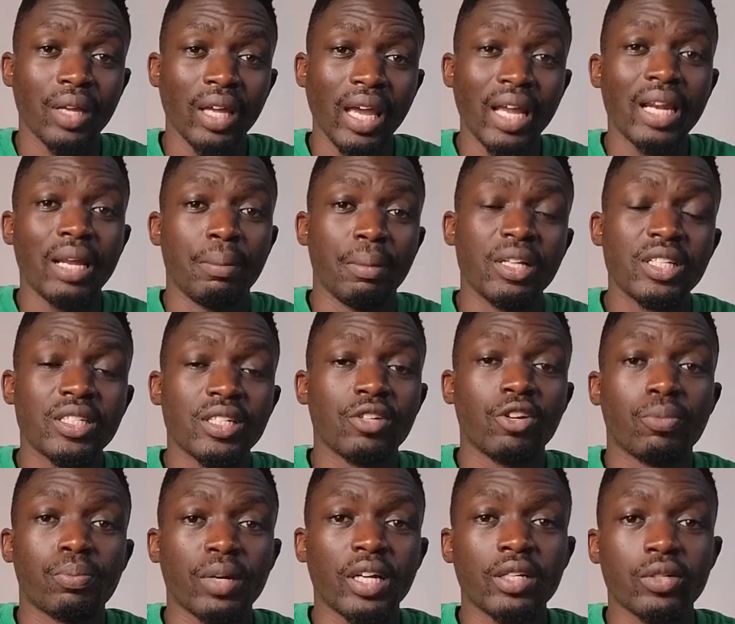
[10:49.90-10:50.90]
elements in
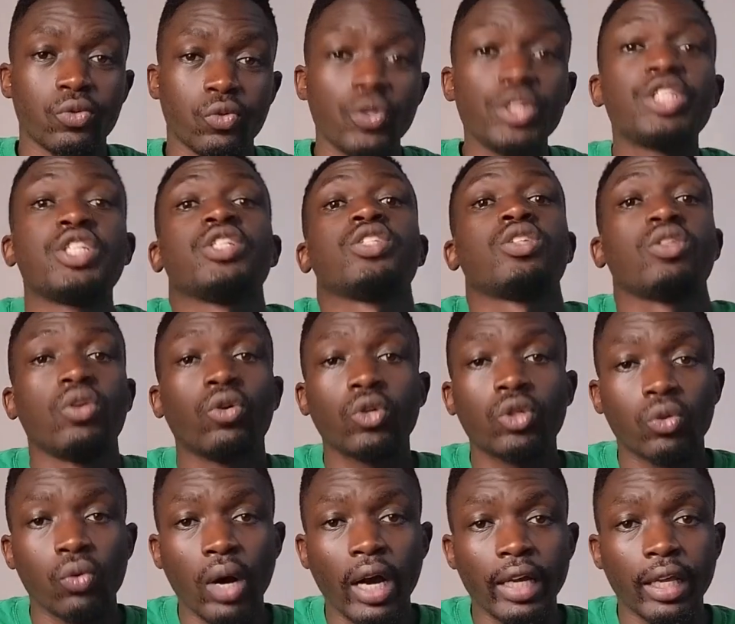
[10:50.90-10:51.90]
your plant which is
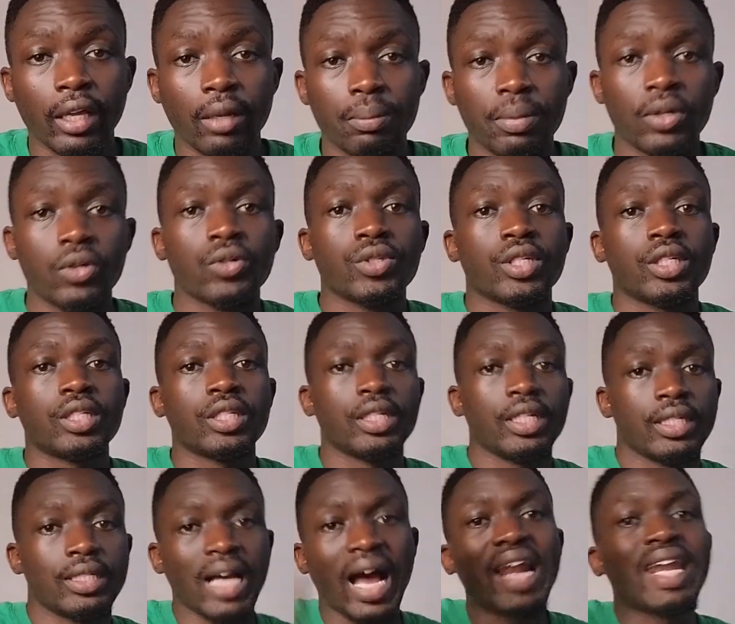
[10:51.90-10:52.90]
not working because it
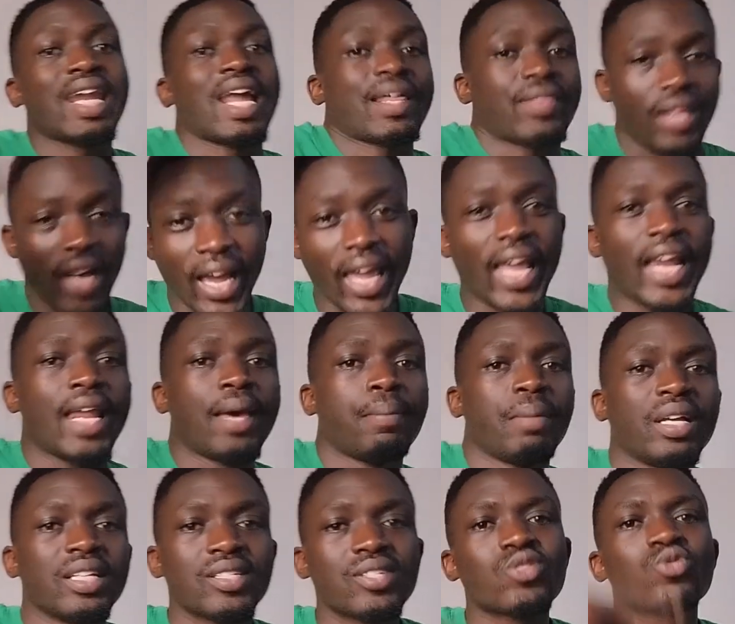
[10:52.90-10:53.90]
needs another
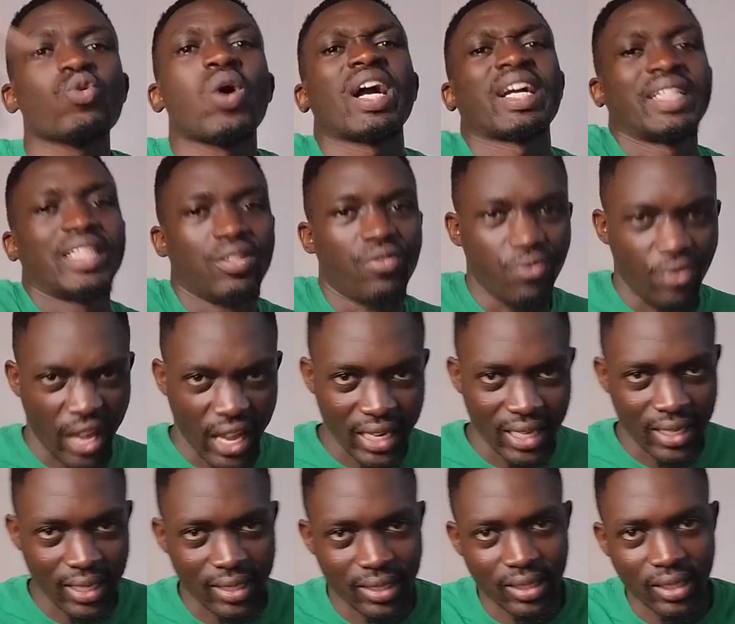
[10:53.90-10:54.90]
elements to
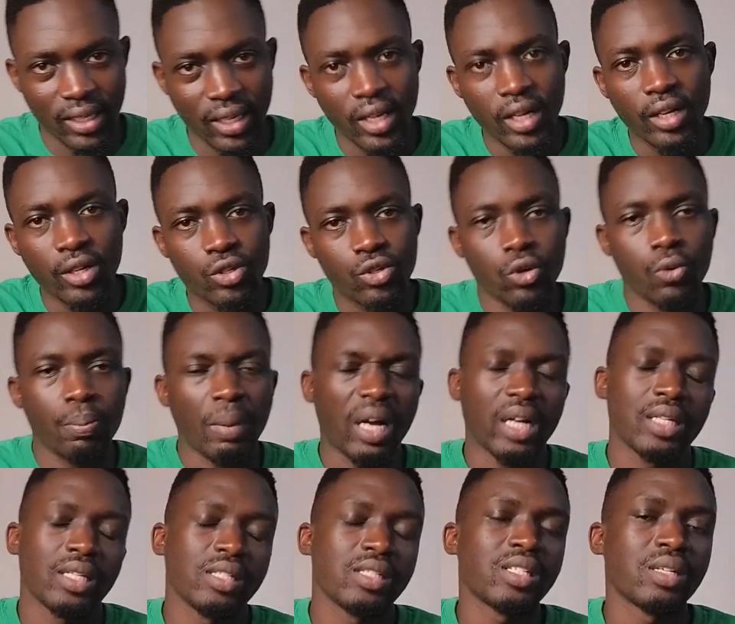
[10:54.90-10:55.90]
activate it. So
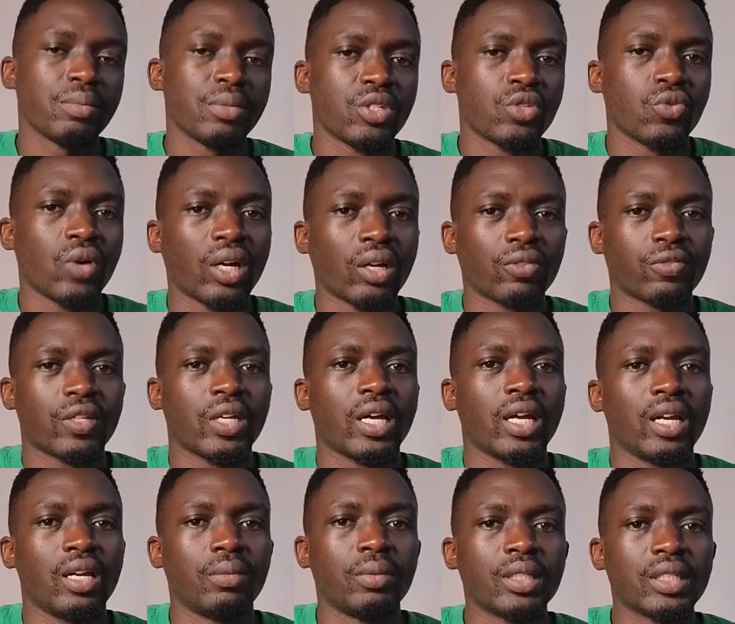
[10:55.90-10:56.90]
magnesium is one of the
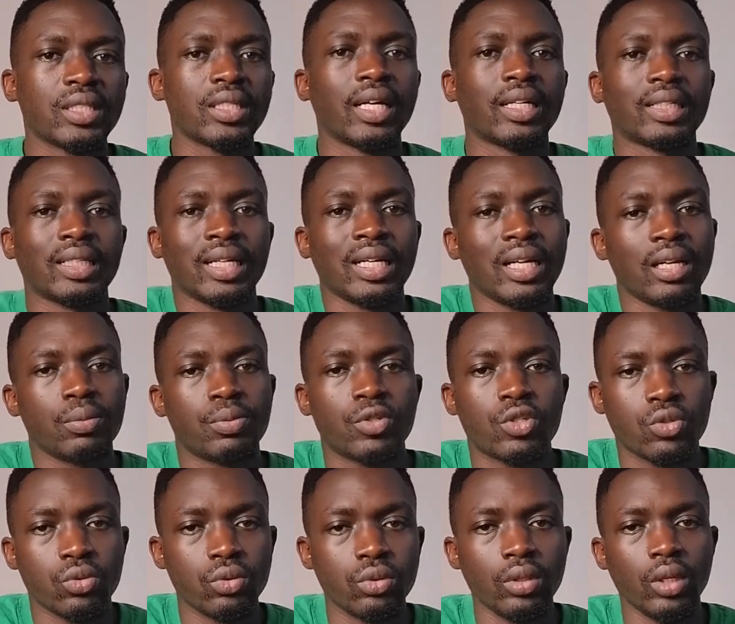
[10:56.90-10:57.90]
elements that helps
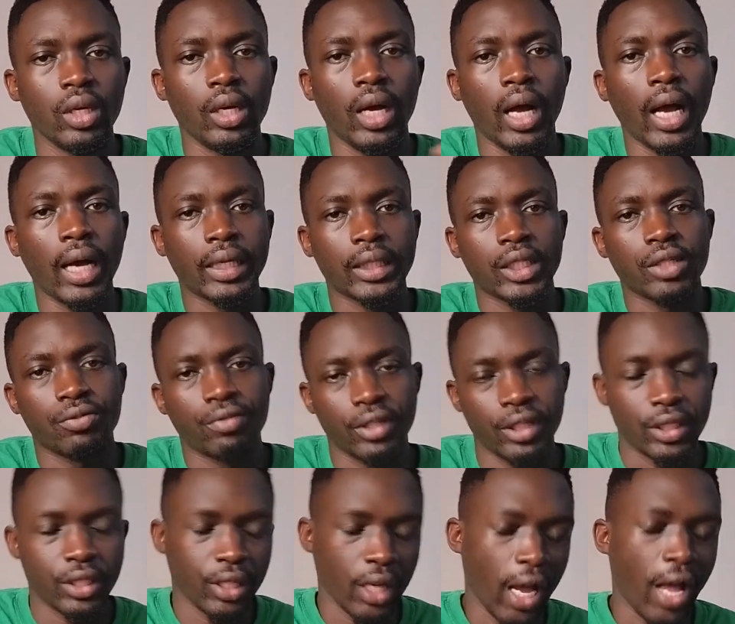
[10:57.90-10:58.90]
to
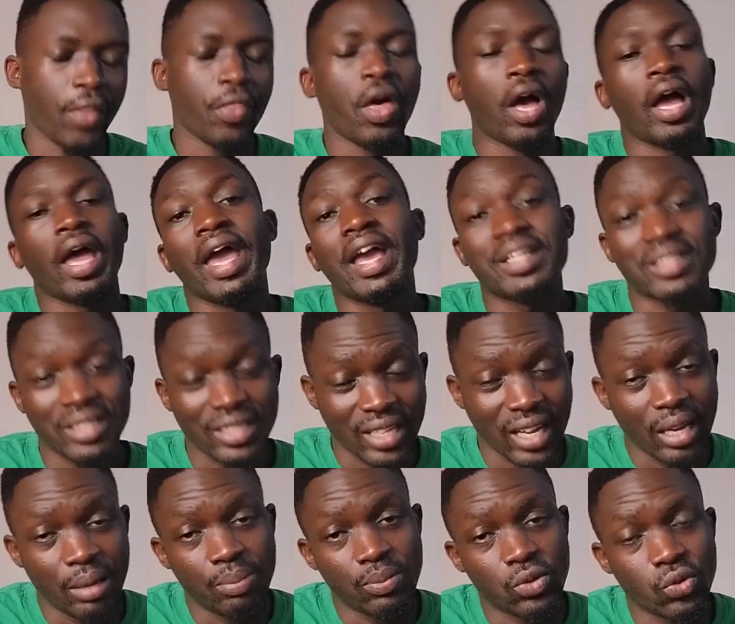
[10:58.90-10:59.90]
activate other
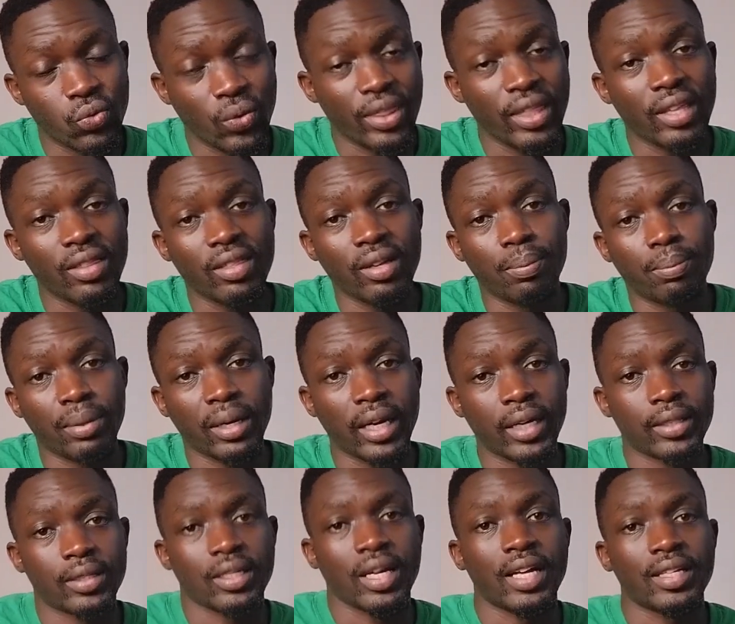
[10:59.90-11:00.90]
enzymes within the
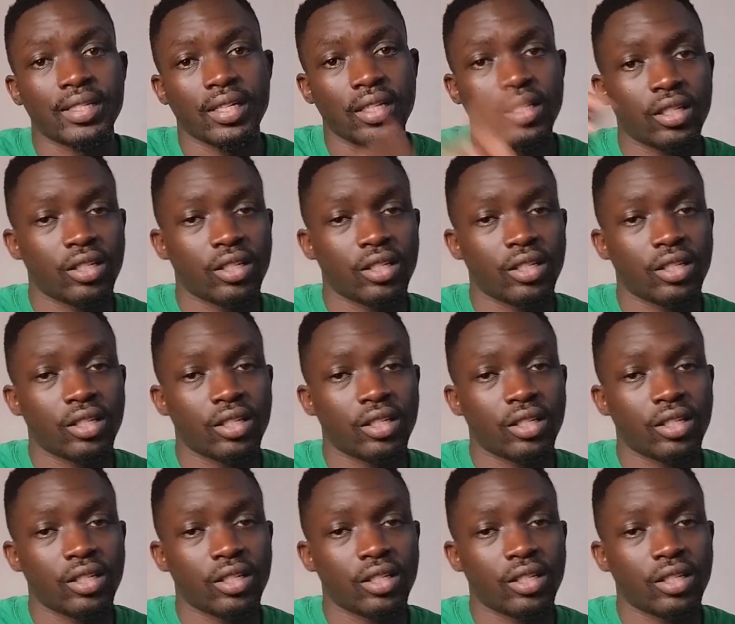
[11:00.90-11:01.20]
plant as it